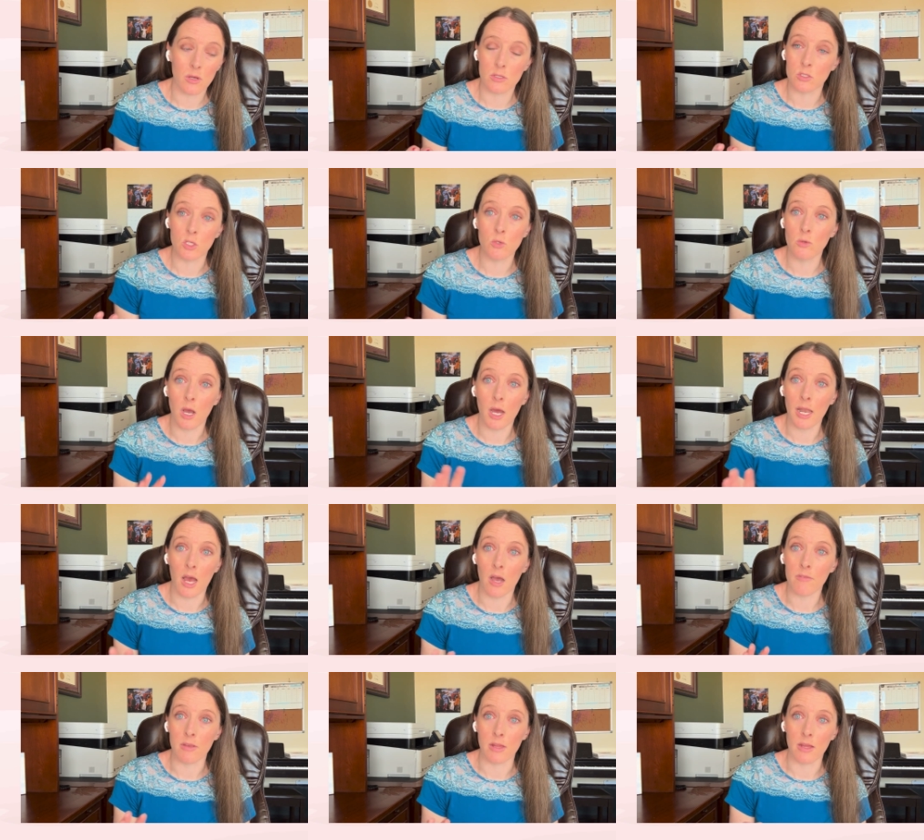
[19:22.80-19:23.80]
do not
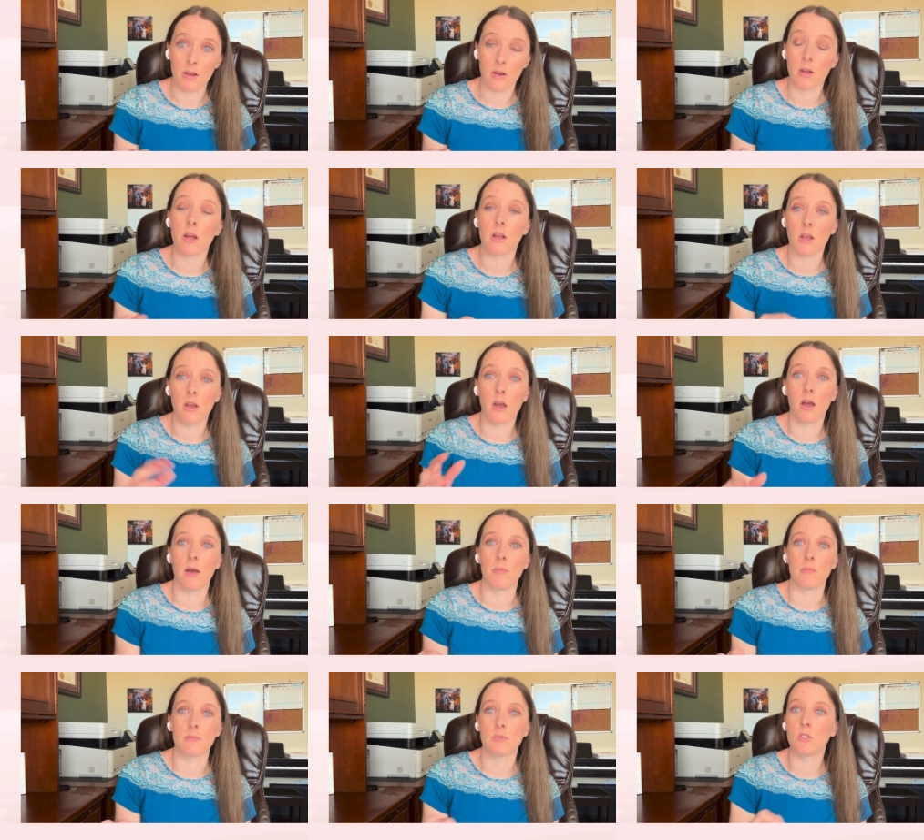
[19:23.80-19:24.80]
ovulate or
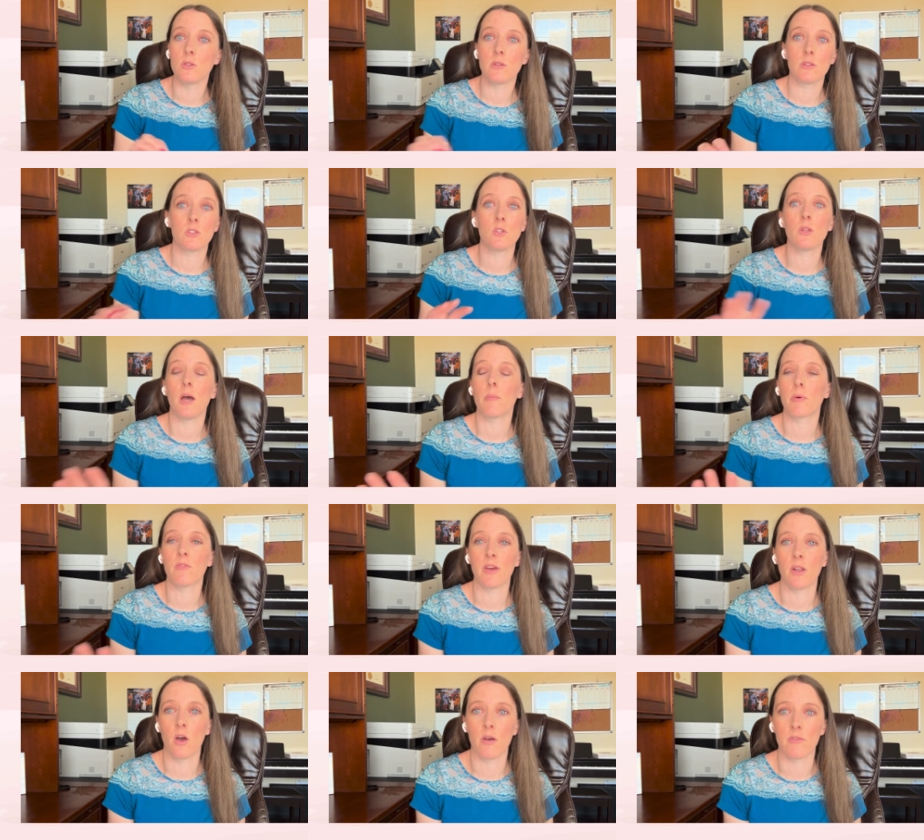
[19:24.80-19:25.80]
do not
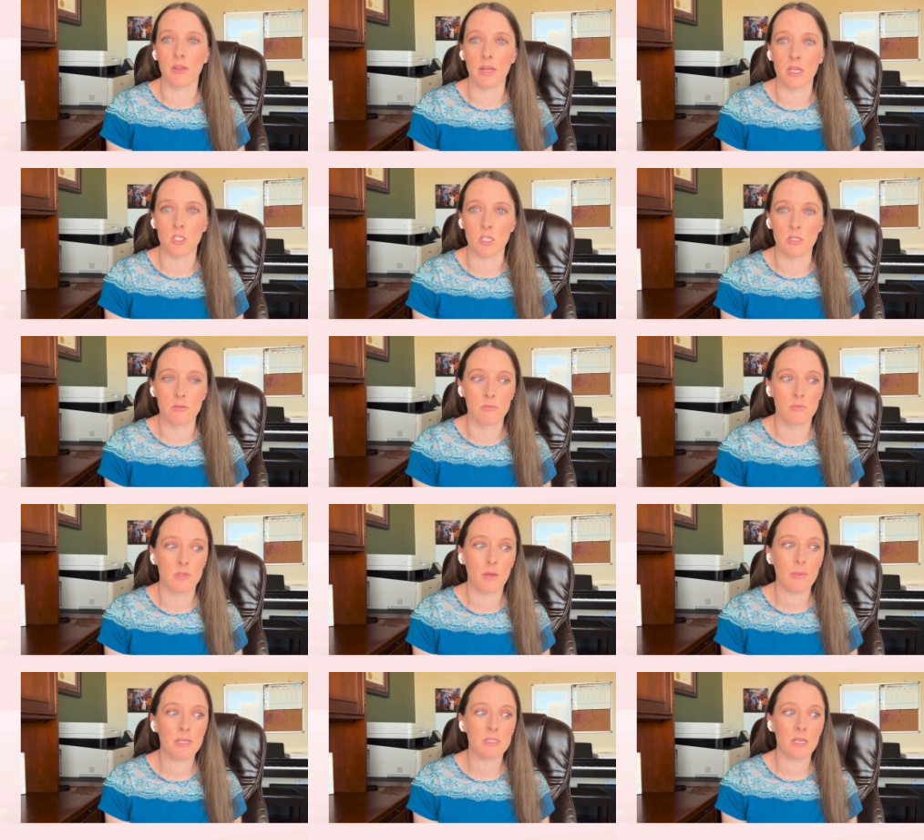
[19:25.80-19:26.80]
prevent ovulation.
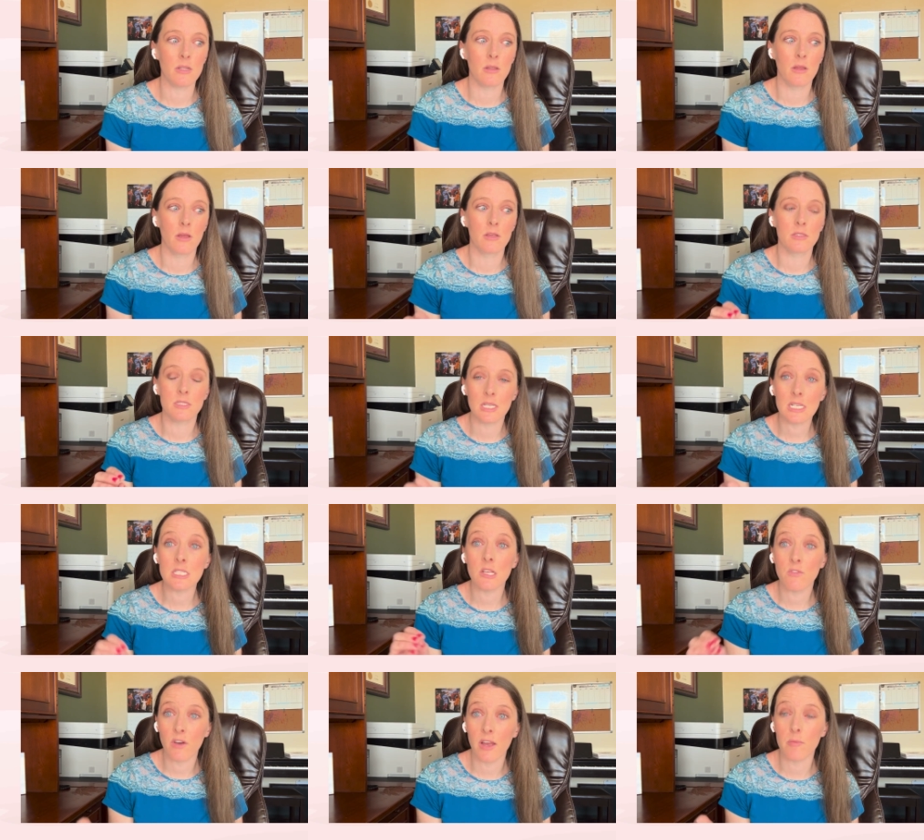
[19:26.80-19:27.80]
That means that
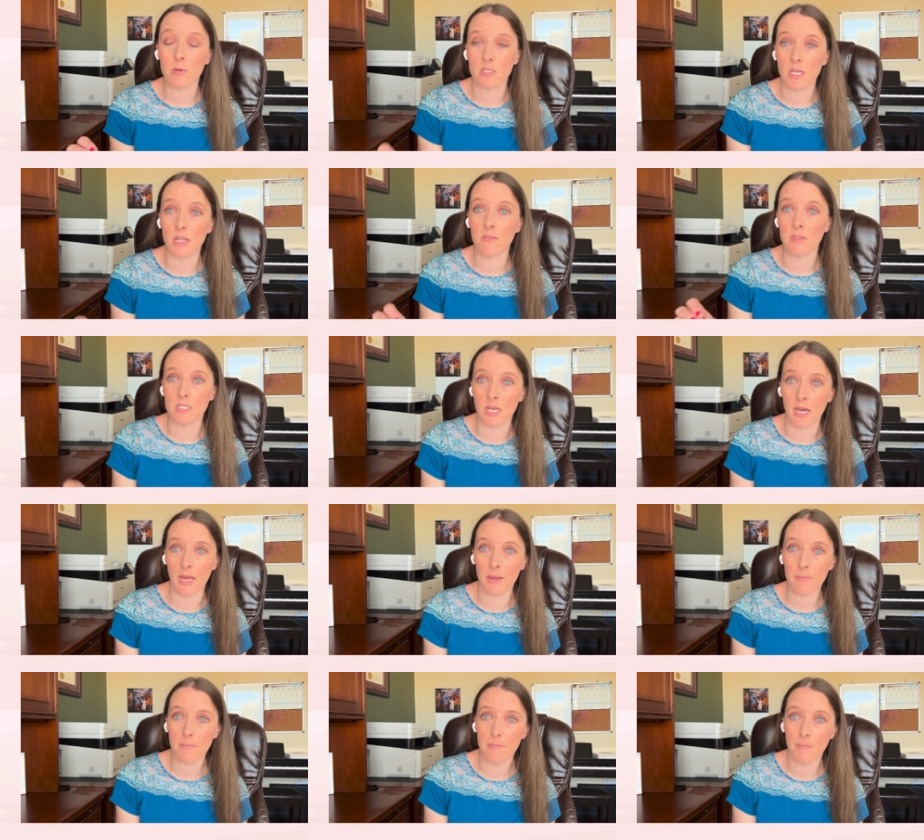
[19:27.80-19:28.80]
65% of the
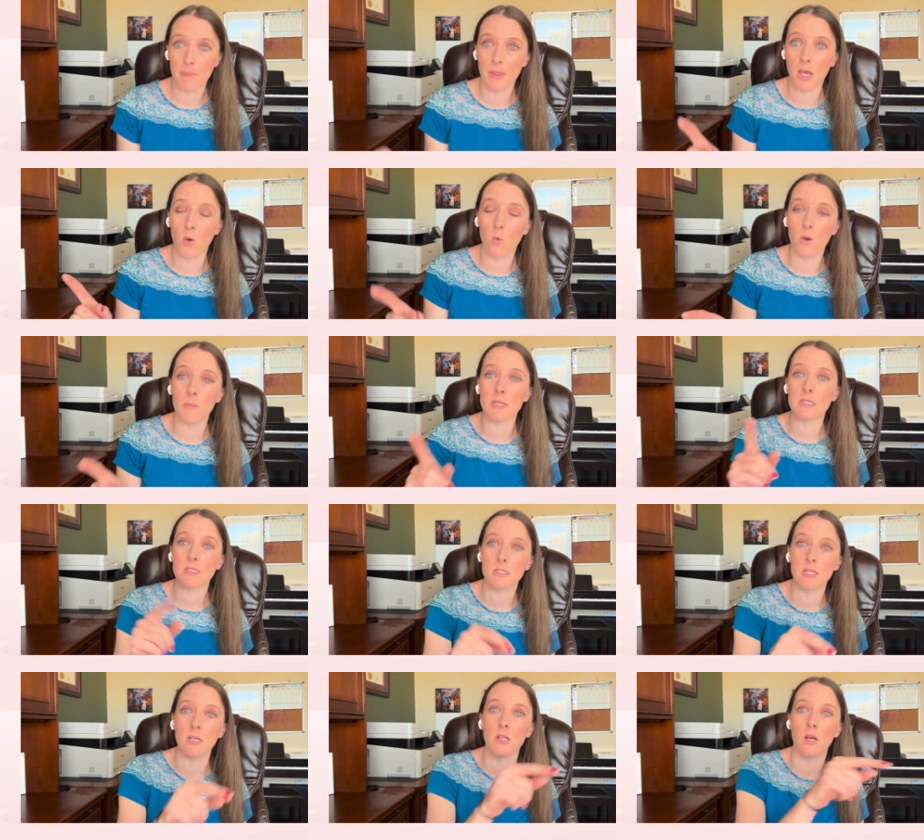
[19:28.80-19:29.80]
time, a woman
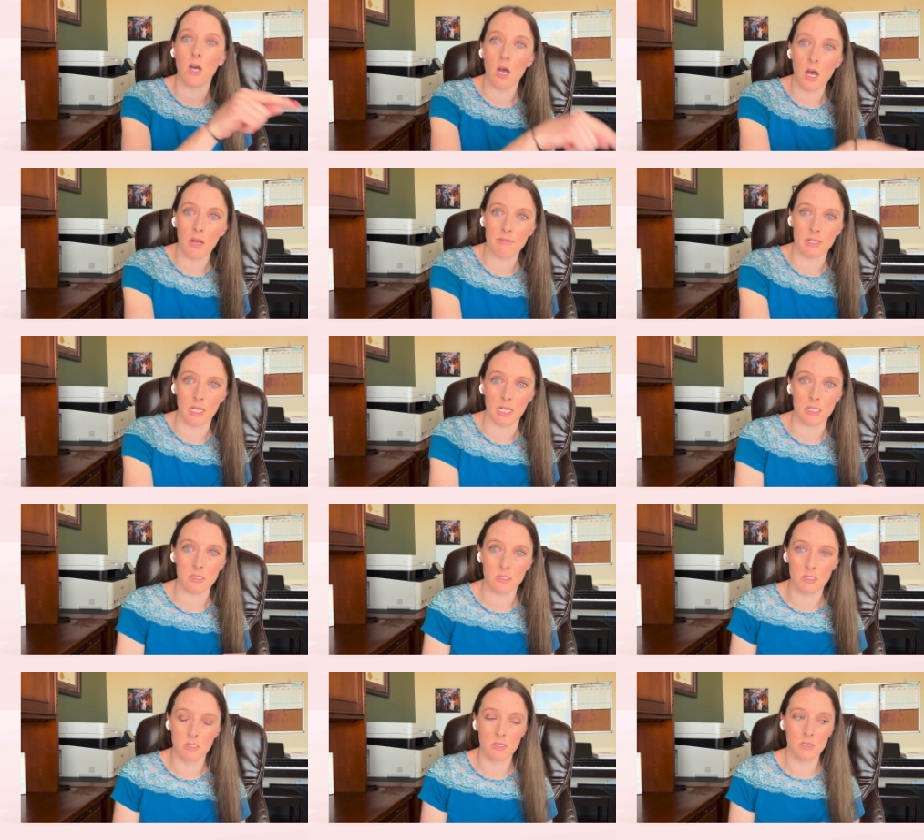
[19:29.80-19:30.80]
still
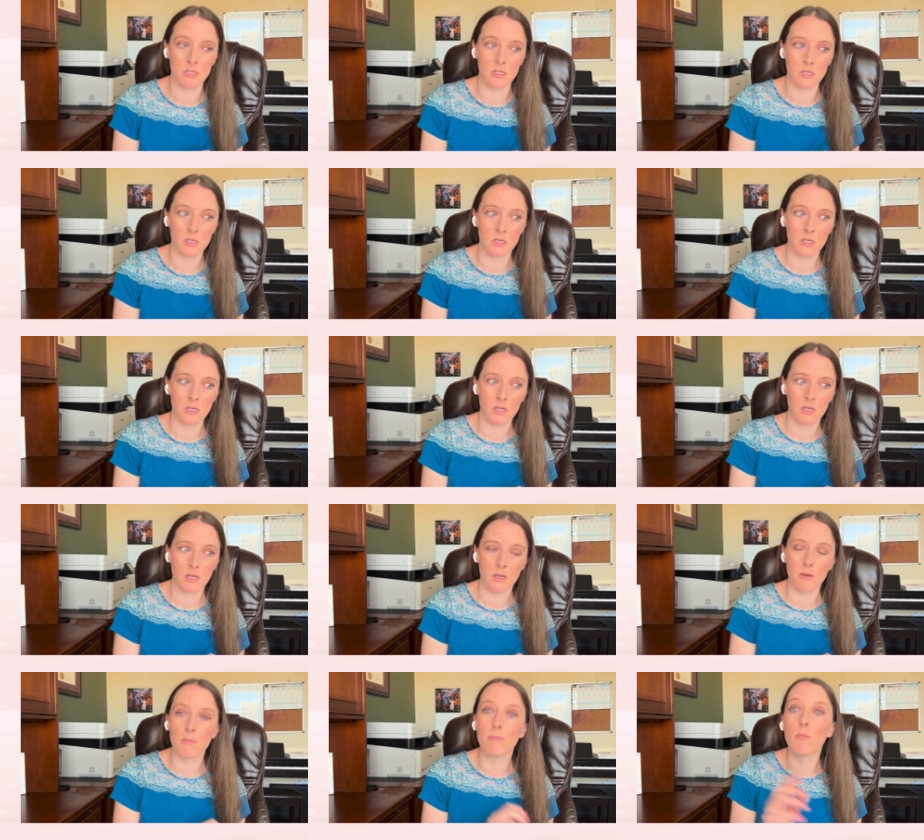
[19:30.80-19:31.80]
ovulates.
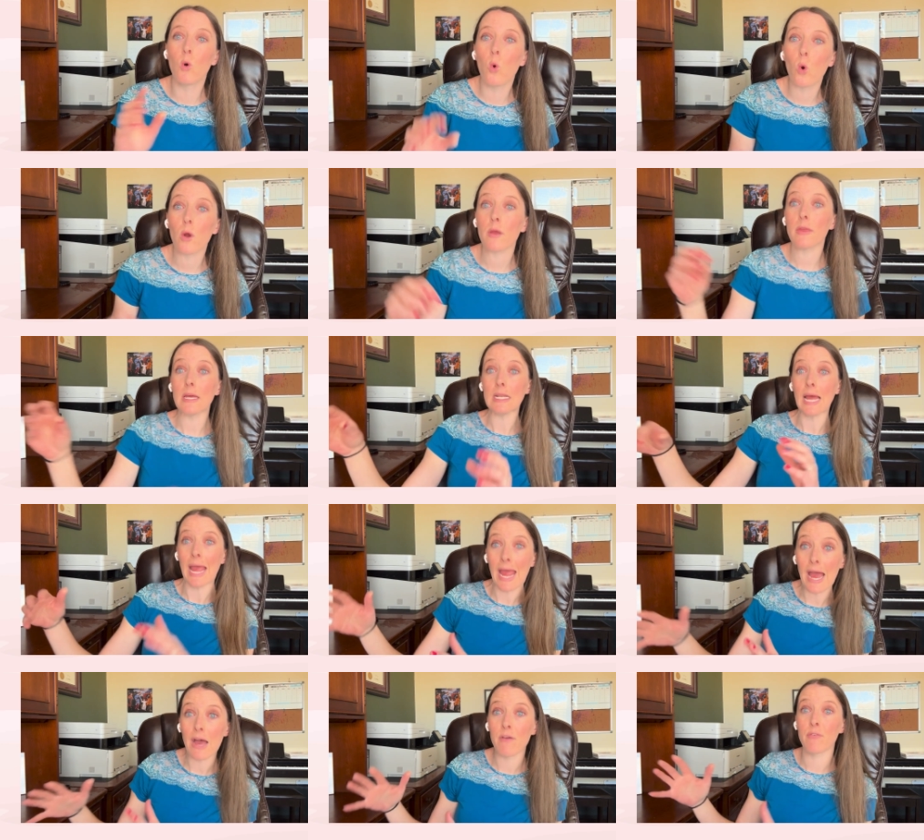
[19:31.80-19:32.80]
More than
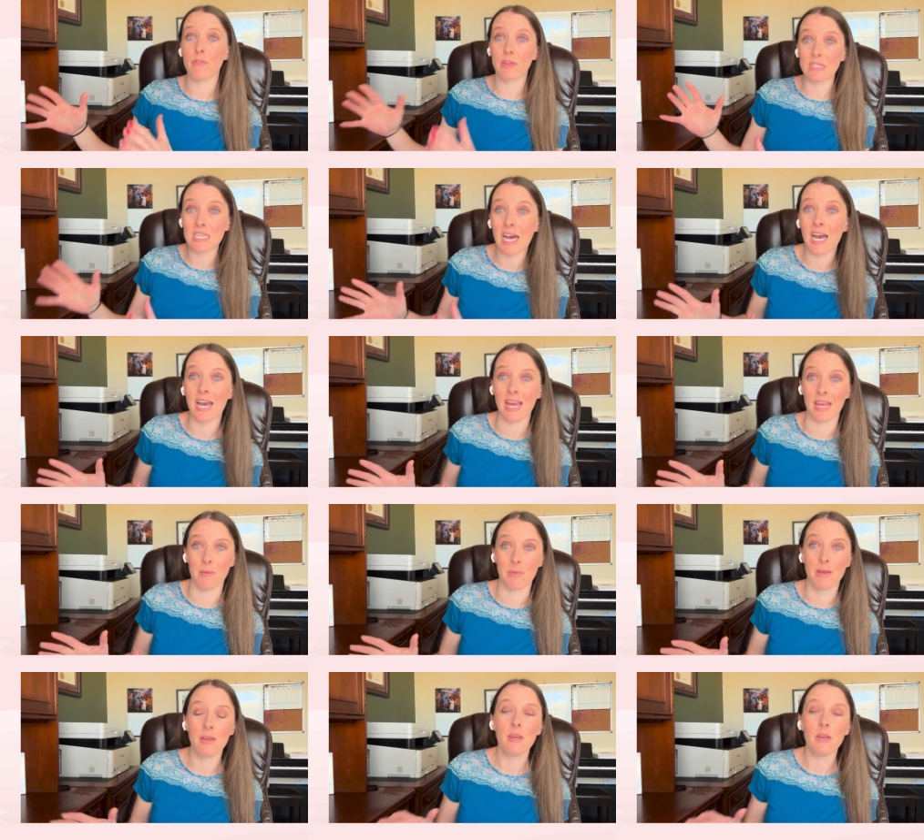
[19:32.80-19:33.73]
half the time,